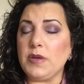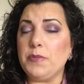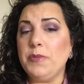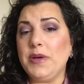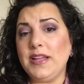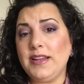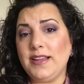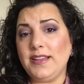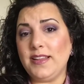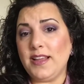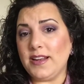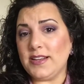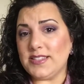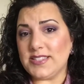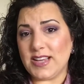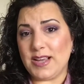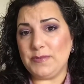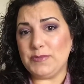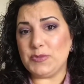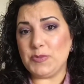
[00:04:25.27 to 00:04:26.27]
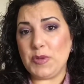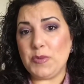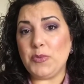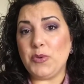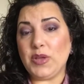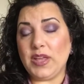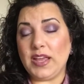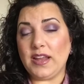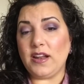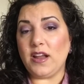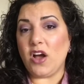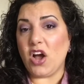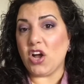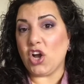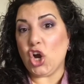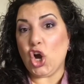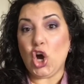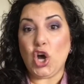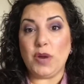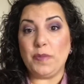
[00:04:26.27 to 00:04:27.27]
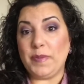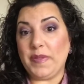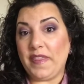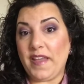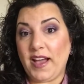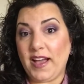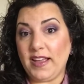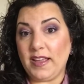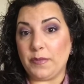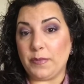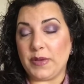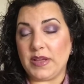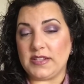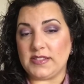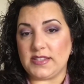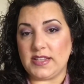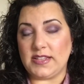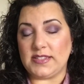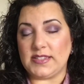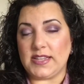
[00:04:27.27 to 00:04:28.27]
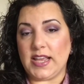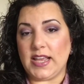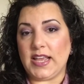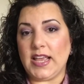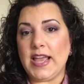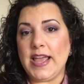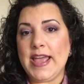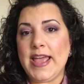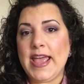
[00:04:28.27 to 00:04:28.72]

But a lot of times people get caught up in the hype, as they say,